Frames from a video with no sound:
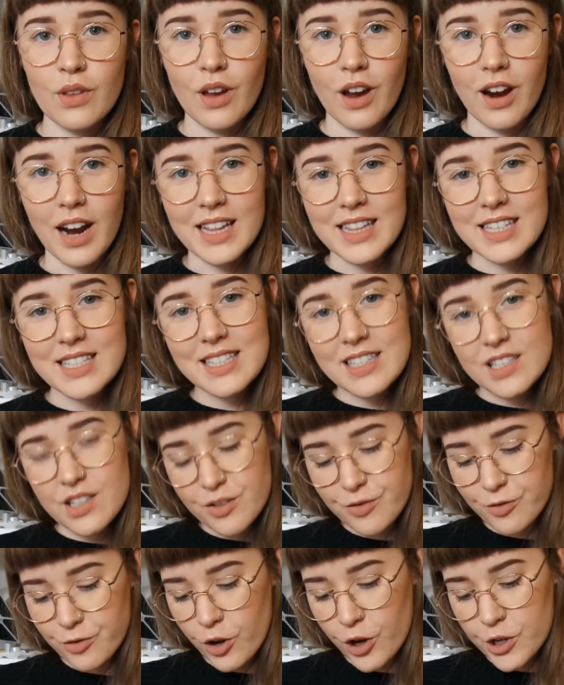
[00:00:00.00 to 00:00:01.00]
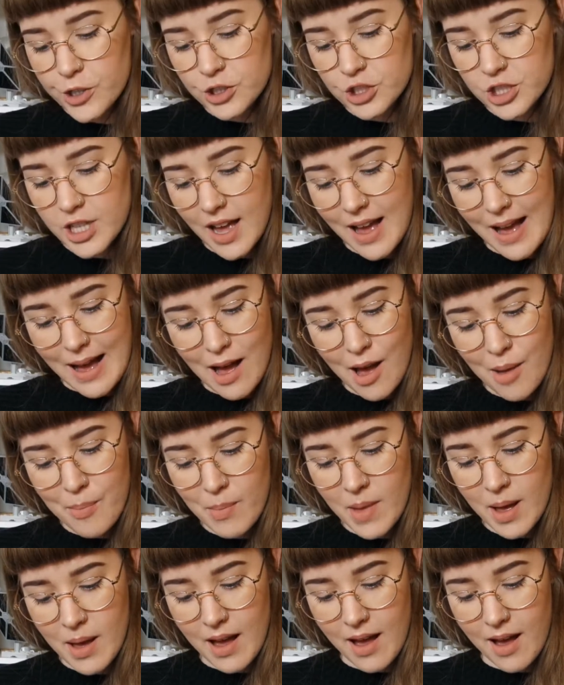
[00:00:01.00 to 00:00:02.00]
Alright, this is a phone
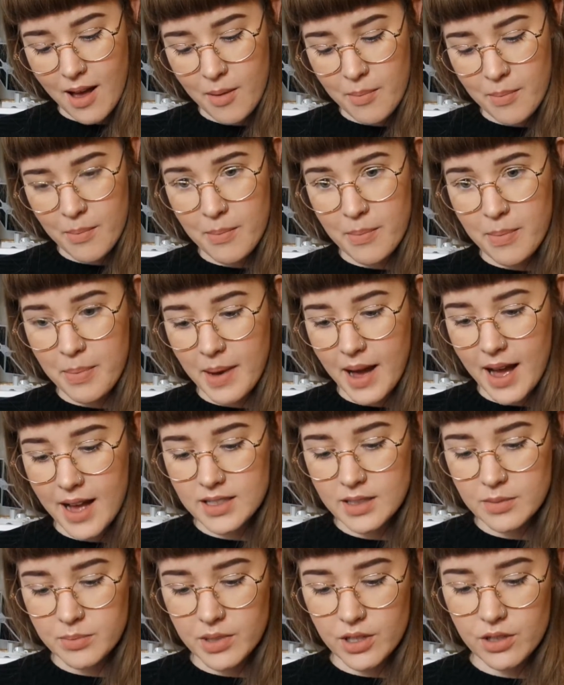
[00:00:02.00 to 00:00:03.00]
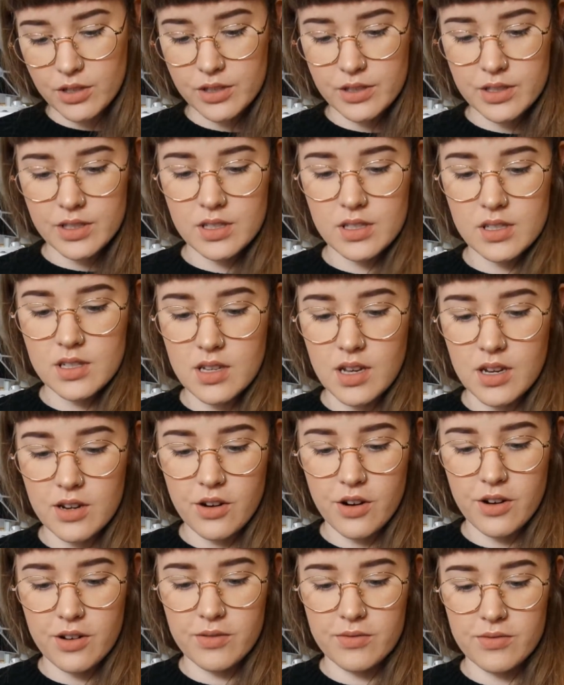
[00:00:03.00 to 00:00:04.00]
charm, but because I
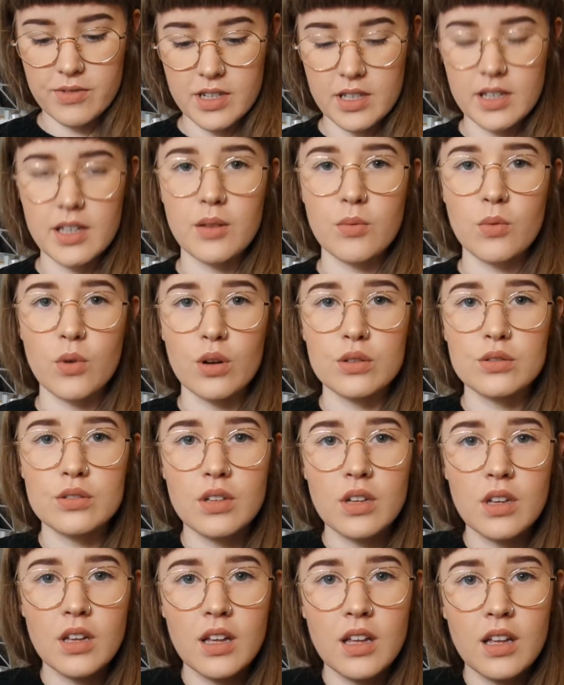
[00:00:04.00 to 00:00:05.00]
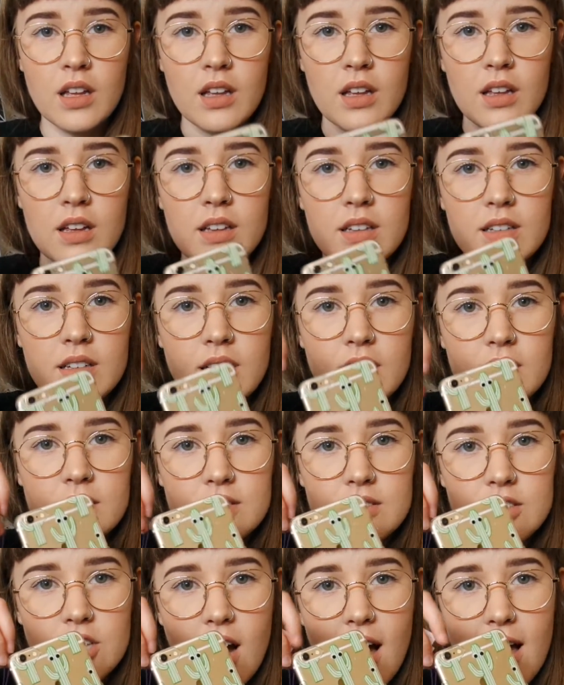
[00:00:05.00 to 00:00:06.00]
don't really want
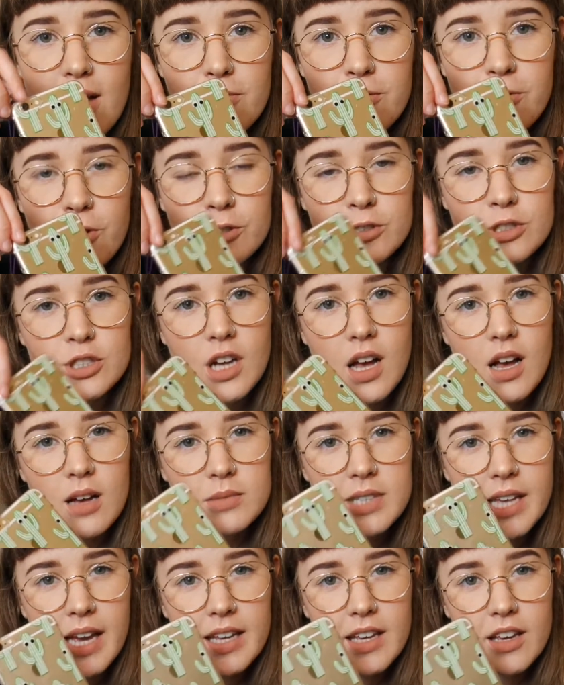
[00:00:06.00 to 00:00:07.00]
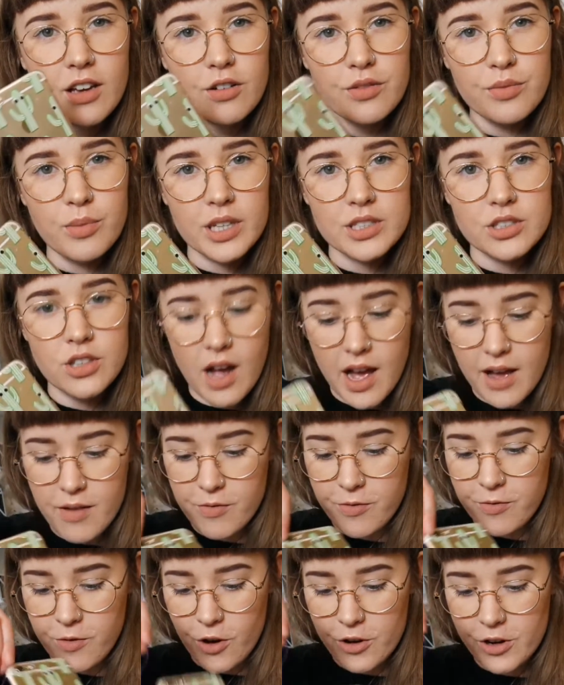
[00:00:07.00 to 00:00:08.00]
giant phone charms hanging off my
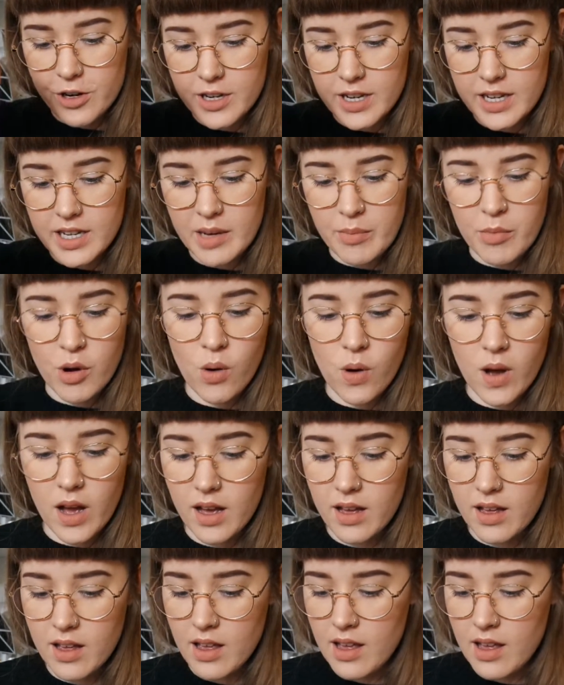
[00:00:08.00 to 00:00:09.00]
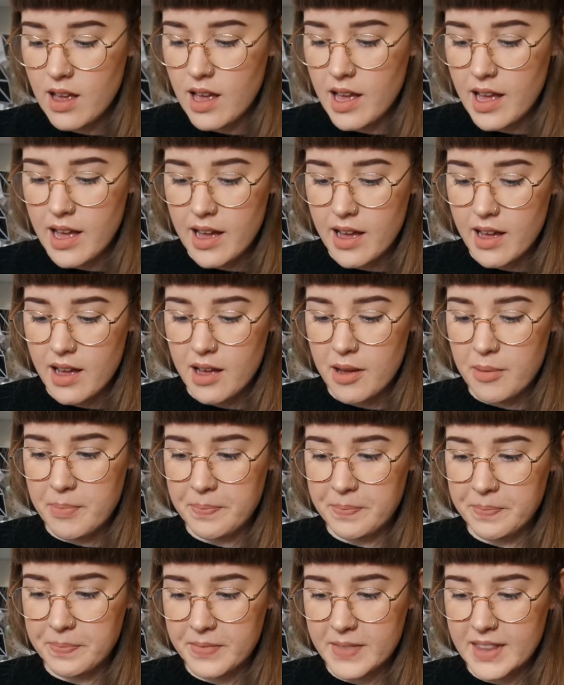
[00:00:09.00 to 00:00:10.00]
giant phone anymore,
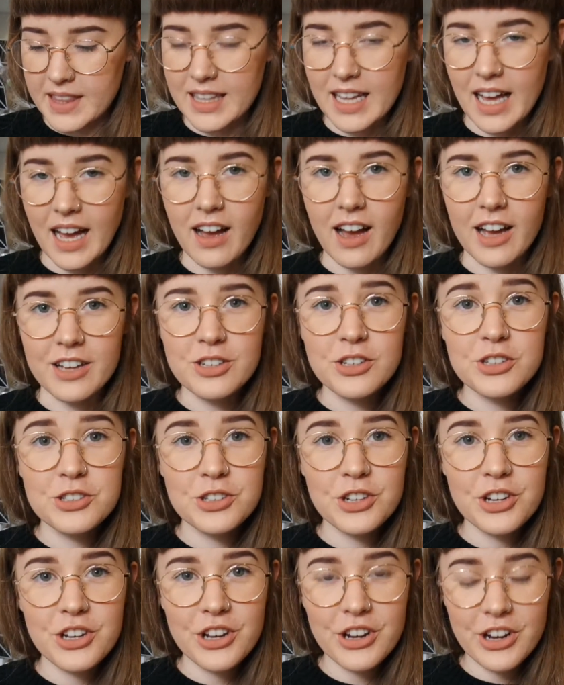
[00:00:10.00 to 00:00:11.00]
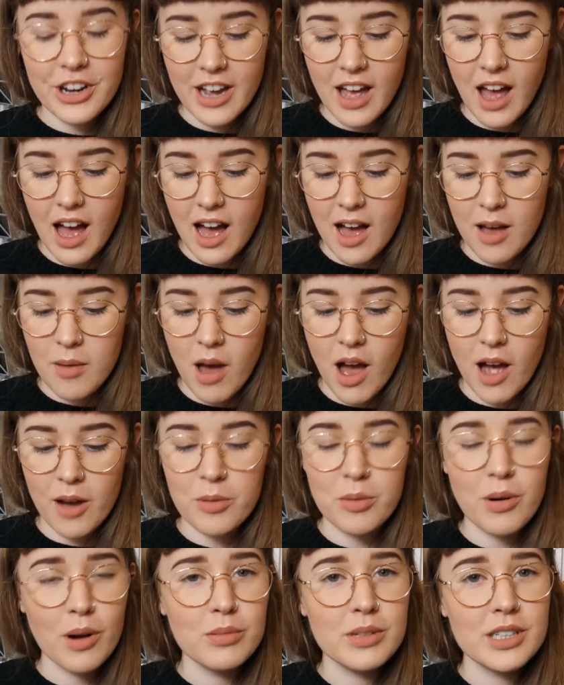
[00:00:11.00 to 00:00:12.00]
like I used to do, I
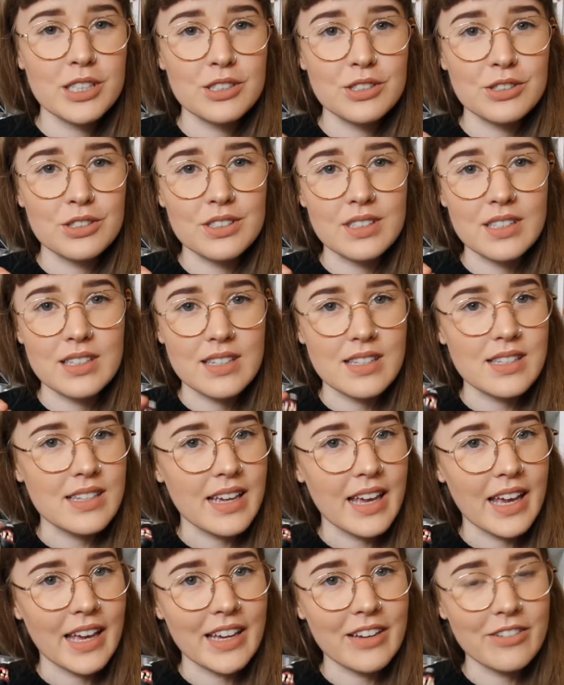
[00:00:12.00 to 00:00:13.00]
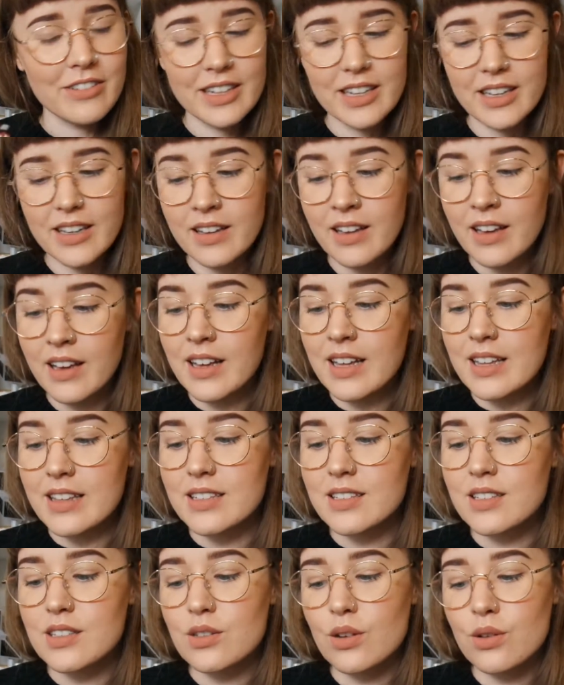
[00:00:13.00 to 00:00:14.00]
will probably just use this as a keyring.
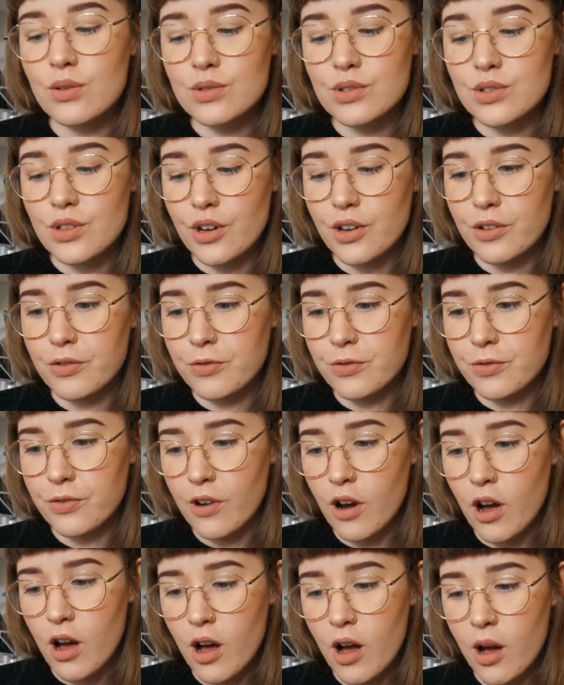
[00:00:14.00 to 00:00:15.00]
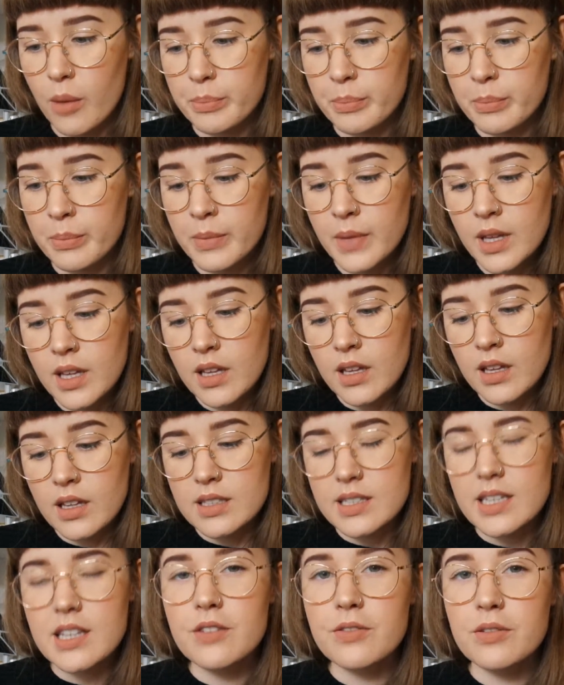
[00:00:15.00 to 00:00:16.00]
This is also from,
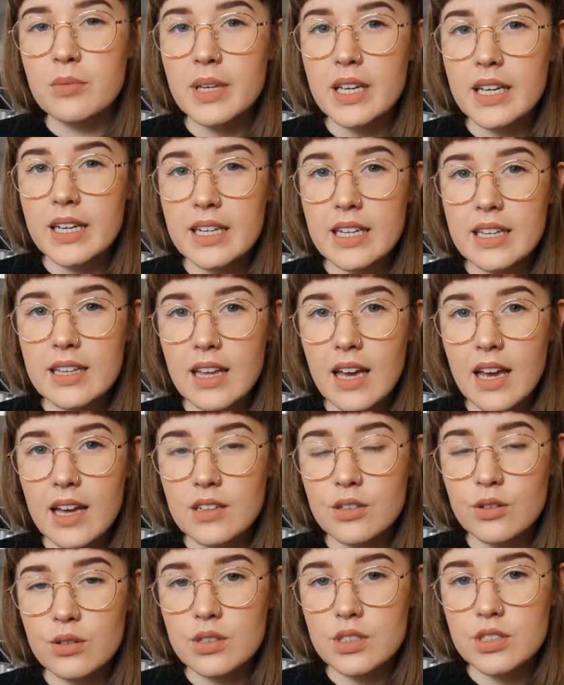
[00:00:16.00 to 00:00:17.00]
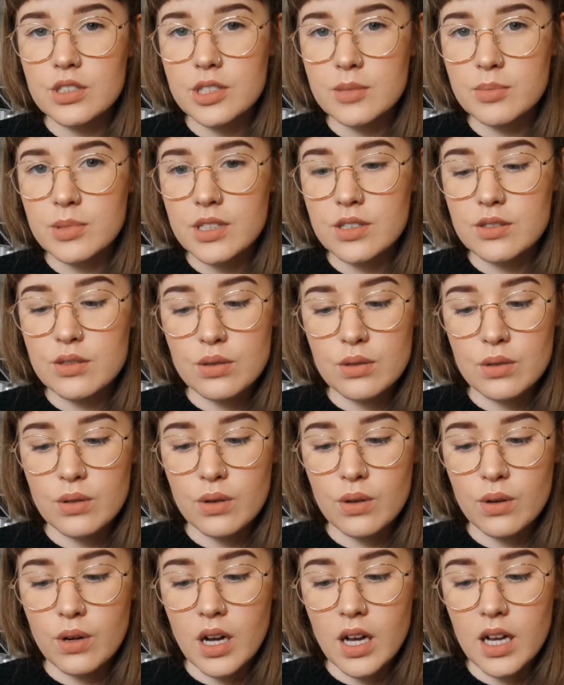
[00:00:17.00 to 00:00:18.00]
it's either from Kittyland or the Ghibli
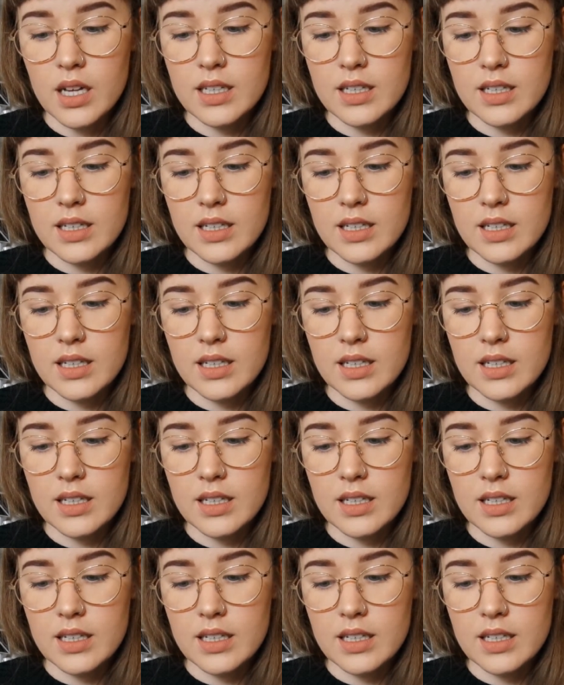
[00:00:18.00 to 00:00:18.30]
store